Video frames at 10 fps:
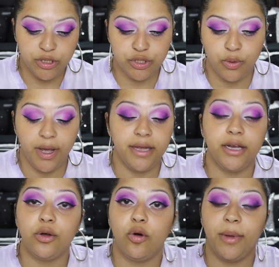going to go ahead
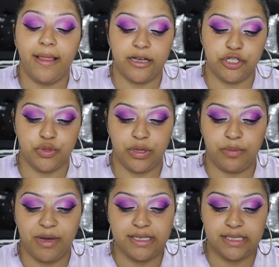and coat my lashes with
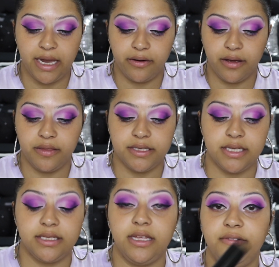mascara. This
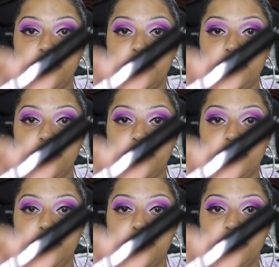is the